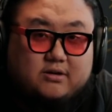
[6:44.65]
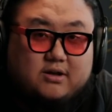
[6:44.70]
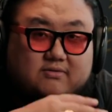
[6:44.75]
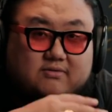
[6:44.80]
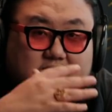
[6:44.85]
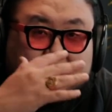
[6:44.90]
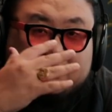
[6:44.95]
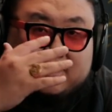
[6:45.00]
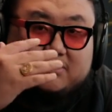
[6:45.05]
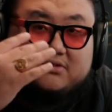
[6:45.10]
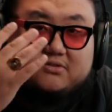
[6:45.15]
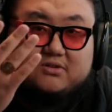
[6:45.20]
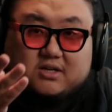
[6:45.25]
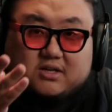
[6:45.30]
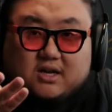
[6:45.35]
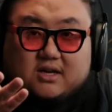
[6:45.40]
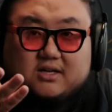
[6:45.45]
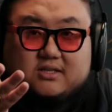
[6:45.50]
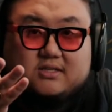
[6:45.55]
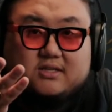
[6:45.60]
You have to censor
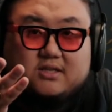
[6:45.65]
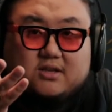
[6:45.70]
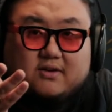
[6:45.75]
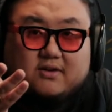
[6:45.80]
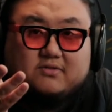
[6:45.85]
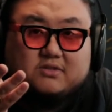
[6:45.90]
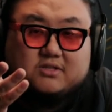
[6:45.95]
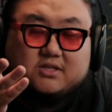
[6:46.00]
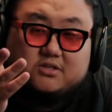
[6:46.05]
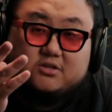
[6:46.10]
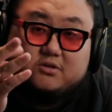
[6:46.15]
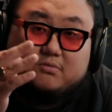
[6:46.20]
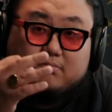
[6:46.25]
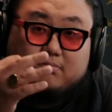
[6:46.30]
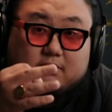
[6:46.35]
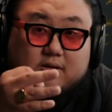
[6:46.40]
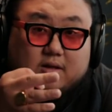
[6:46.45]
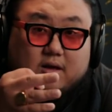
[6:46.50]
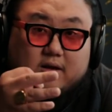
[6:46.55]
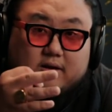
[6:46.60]
guns and you have to censor
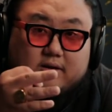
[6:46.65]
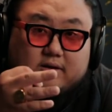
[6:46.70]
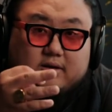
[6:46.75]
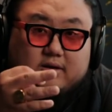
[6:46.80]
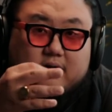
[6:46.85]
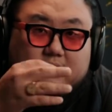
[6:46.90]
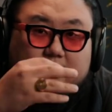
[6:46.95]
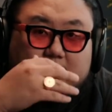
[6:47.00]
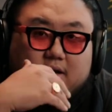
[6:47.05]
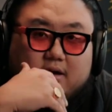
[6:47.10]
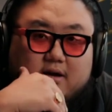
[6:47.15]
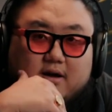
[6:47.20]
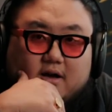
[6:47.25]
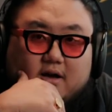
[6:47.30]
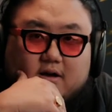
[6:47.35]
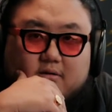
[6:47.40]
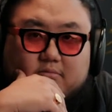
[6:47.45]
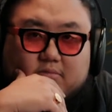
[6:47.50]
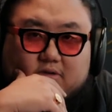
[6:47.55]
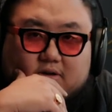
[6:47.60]
blood.
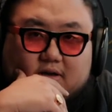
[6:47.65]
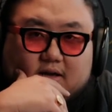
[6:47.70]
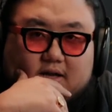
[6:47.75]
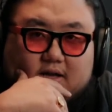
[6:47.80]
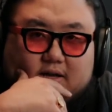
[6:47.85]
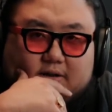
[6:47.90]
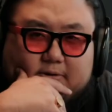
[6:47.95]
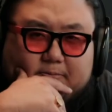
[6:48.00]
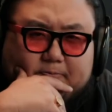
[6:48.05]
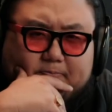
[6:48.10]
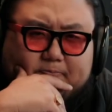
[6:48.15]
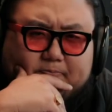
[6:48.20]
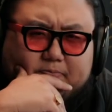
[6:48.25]
You can't...